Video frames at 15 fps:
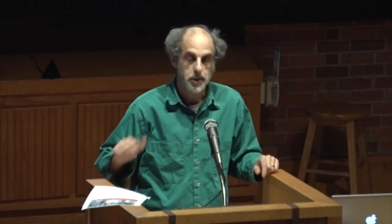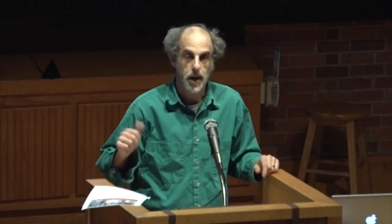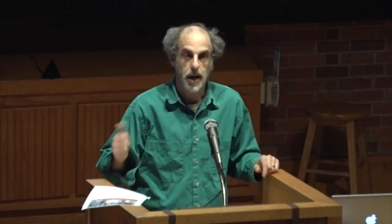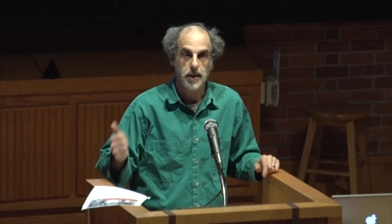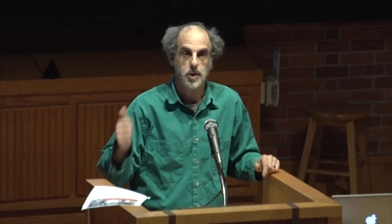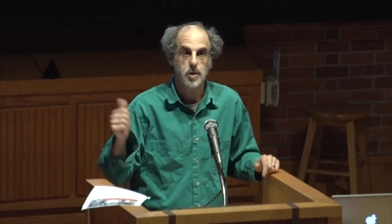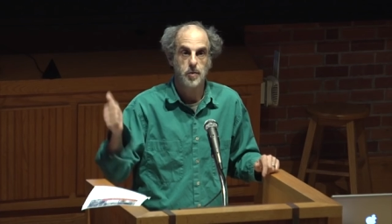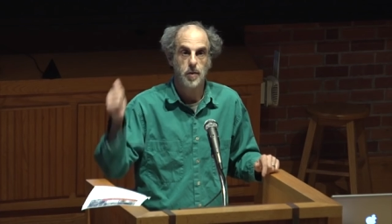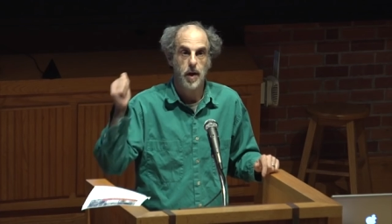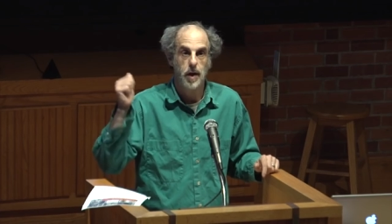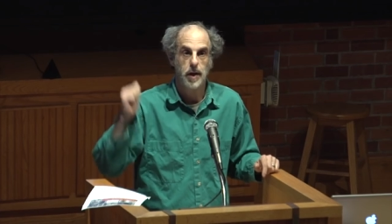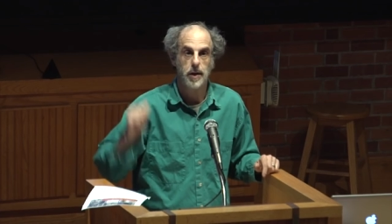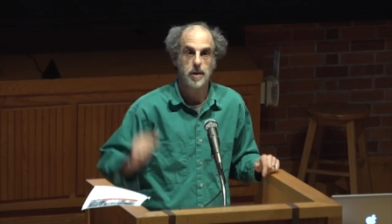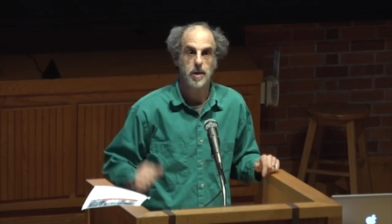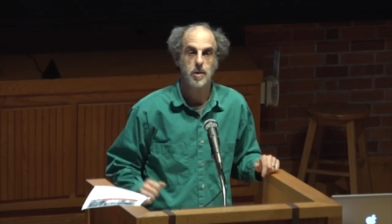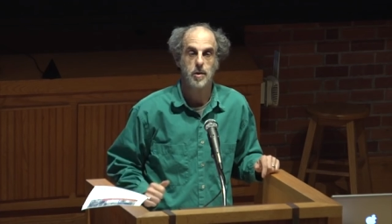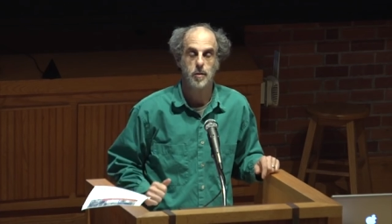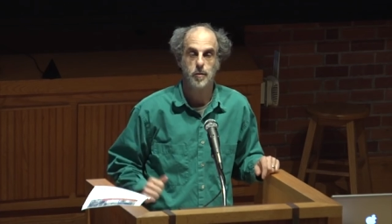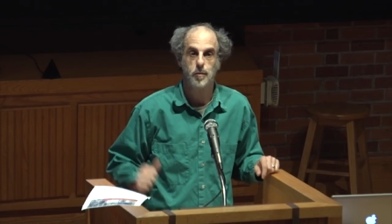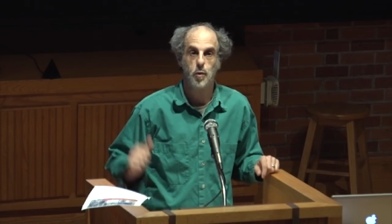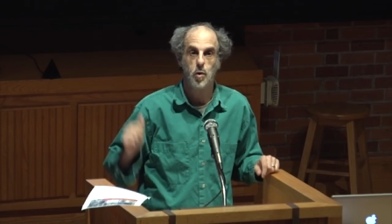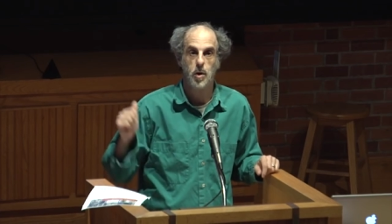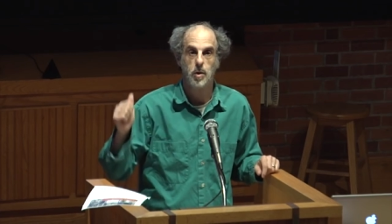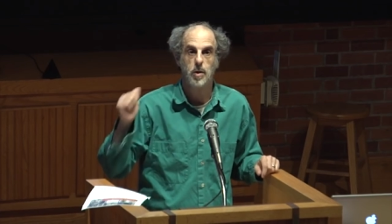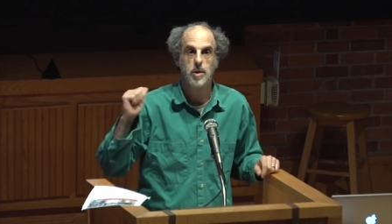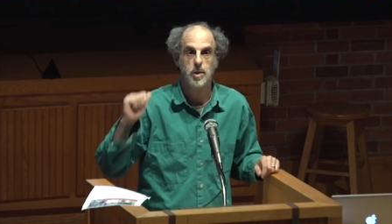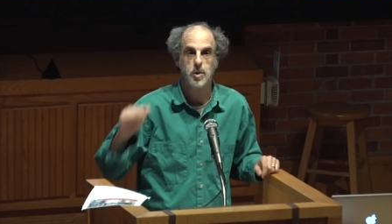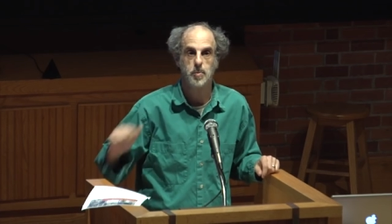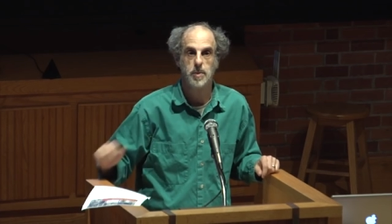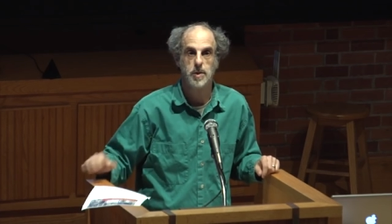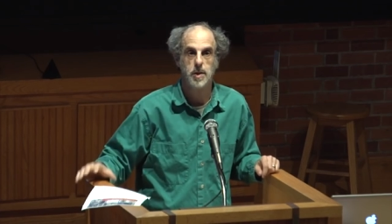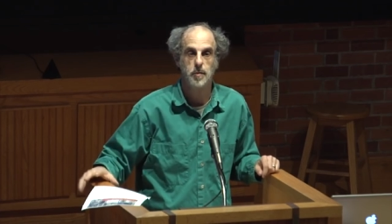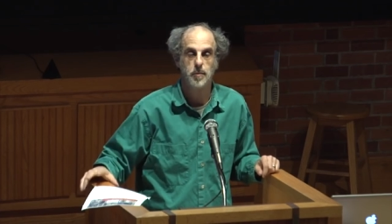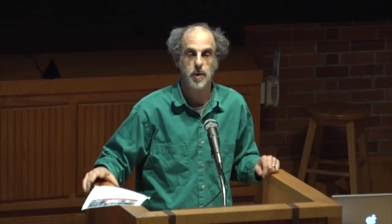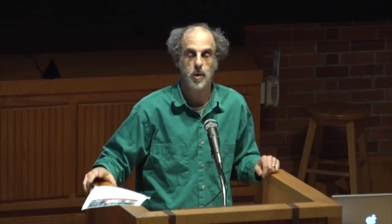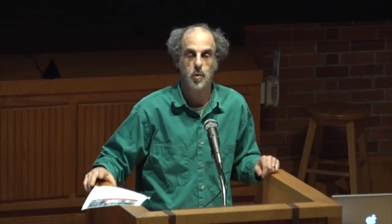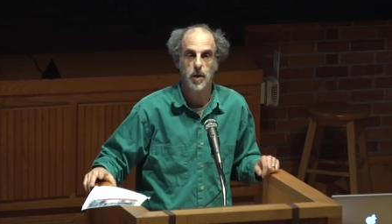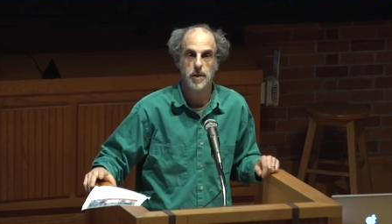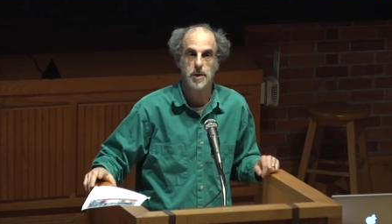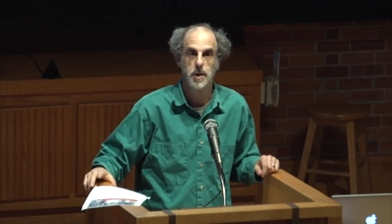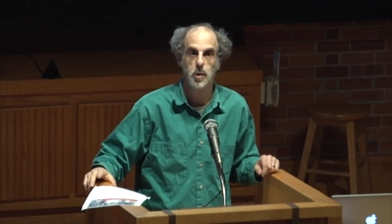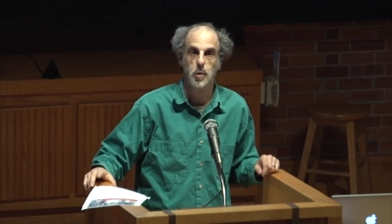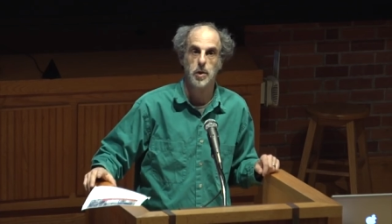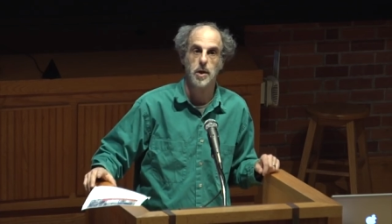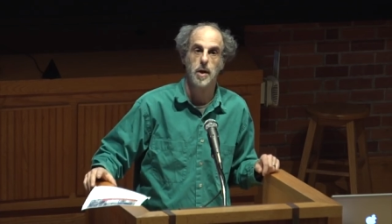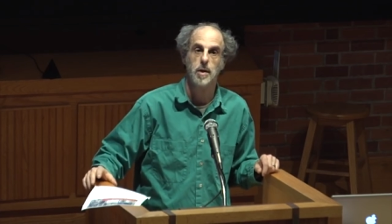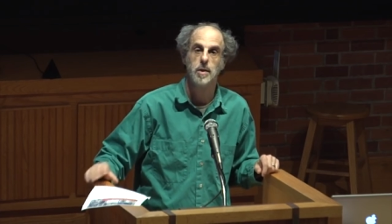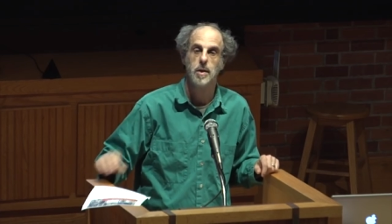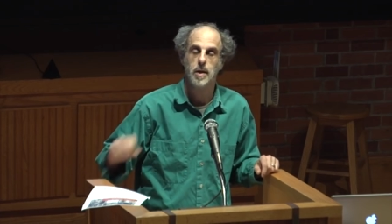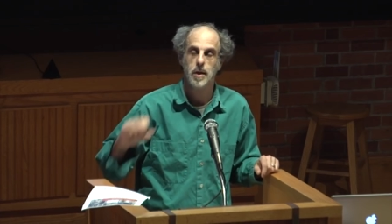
satisfying four specific criteria.